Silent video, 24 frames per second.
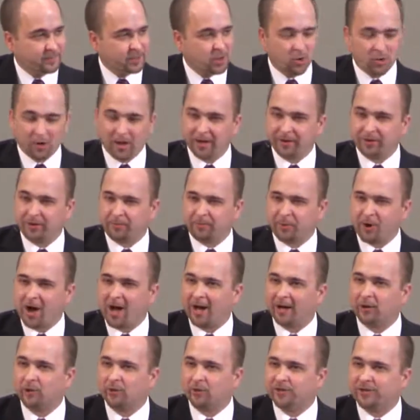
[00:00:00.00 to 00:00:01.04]
or like the
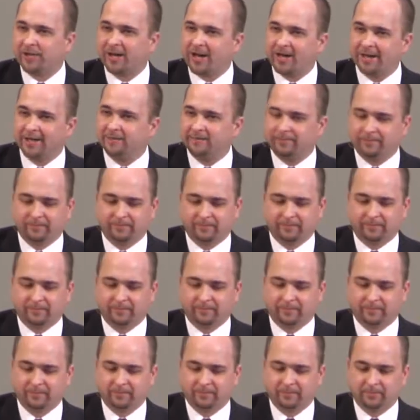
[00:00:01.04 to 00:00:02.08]
prodigal son
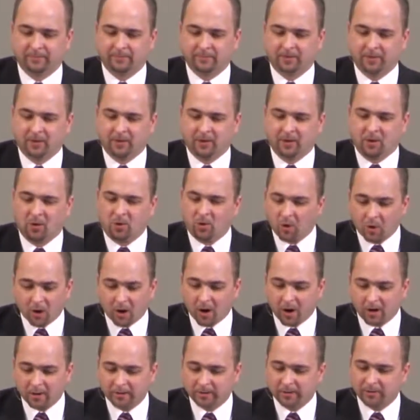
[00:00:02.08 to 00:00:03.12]

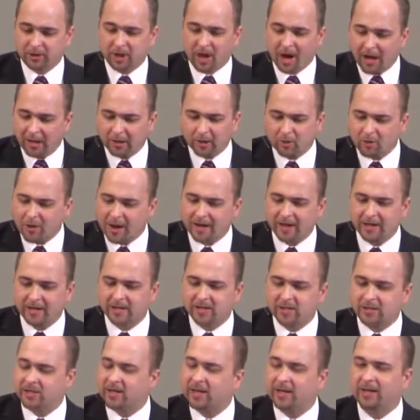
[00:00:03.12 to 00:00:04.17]
or tolerating
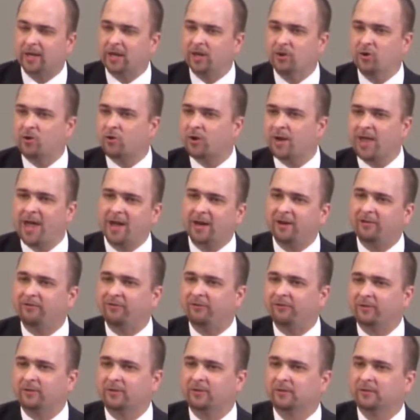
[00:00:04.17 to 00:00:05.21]
sin in your
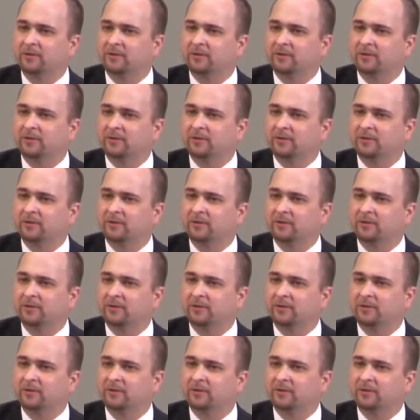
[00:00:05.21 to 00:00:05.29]
life